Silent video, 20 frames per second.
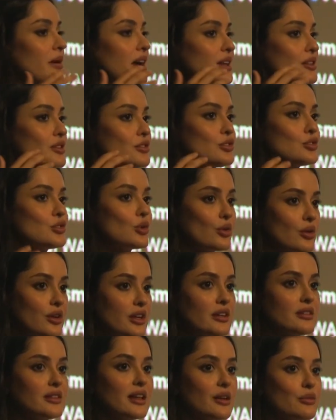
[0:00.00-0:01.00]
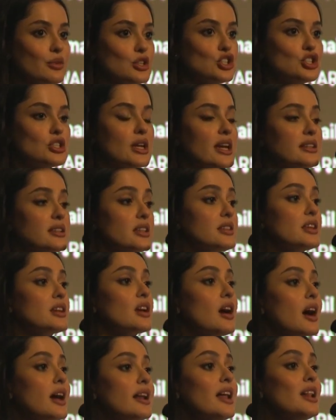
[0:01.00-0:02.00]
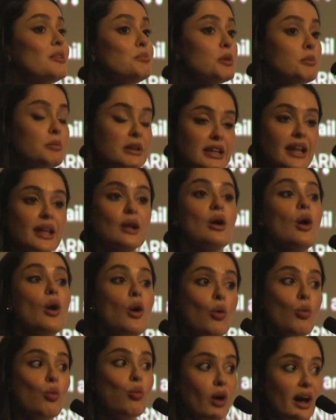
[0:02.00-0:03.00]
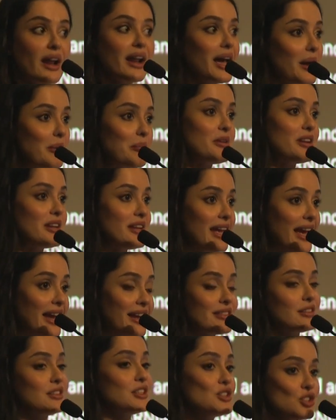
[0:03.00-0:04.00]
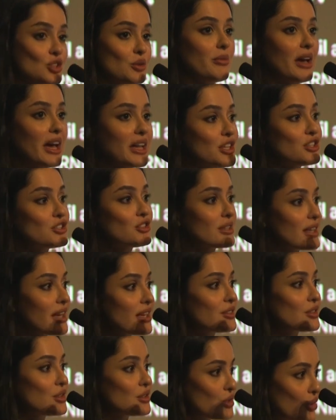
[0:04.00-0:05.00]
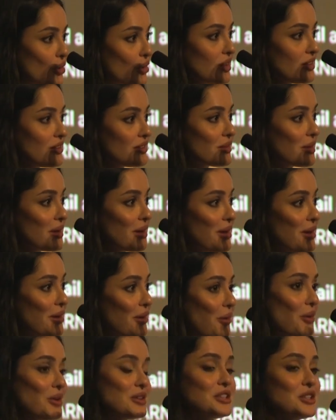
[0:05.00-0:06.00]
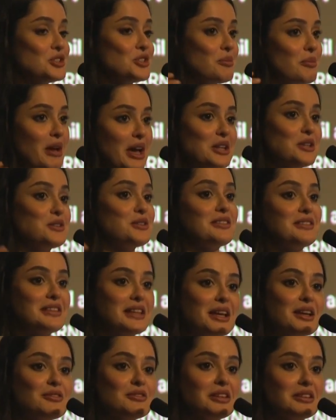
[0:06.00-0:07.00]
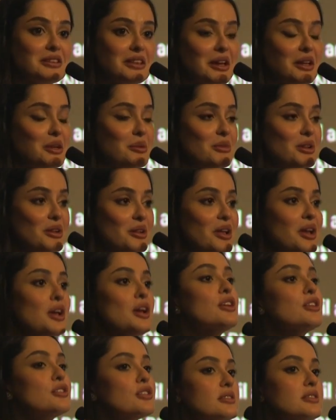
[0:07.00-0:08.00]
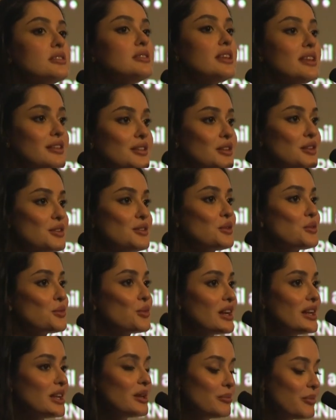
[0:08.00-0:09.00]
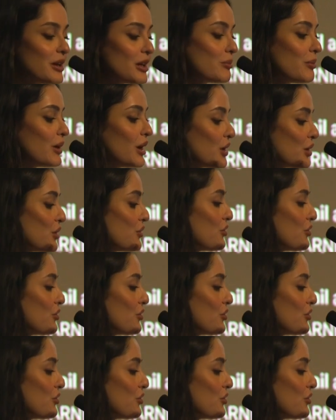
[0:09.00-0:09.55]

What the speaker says: by the stories that we share that they can't help but be like, what happened next? Did you manage to get the dogs? Or did you manage to save this animal? So this is a really big part